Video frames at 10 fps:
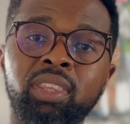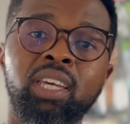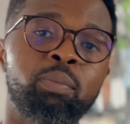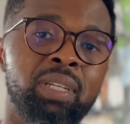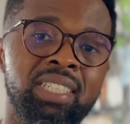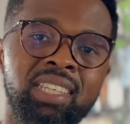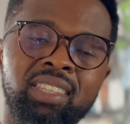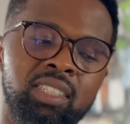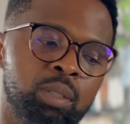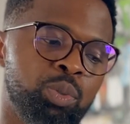that, please hit
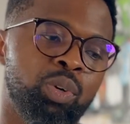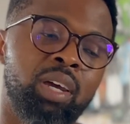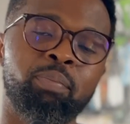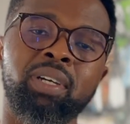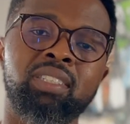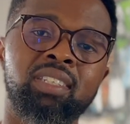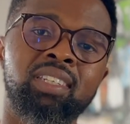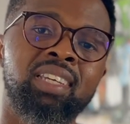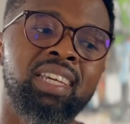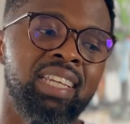the subscribe button,
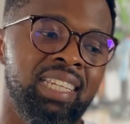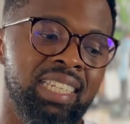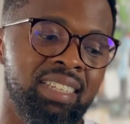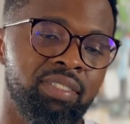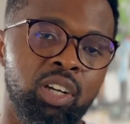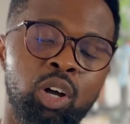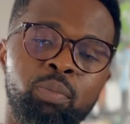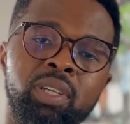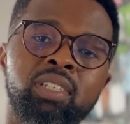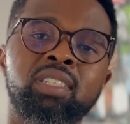leave a
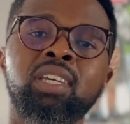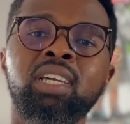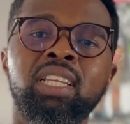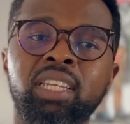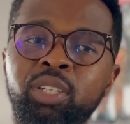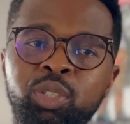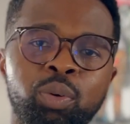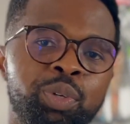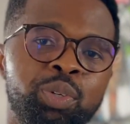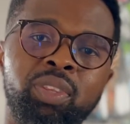comment, let us know
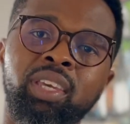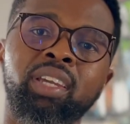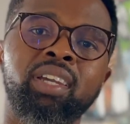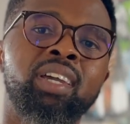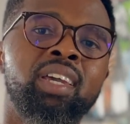what you think.